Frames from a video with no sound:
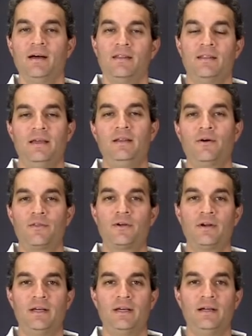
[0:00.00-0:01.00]
The
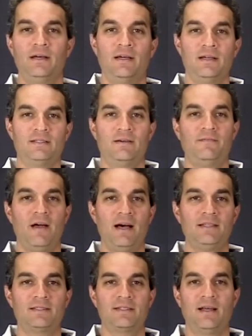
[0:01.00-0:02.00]
ENO30 is a
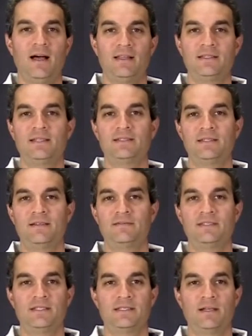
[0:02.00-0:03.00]
fast and highly sensitive
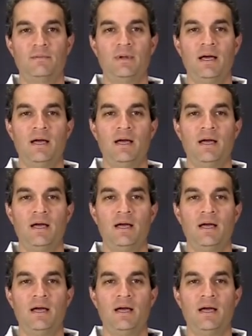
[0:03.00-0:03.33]
system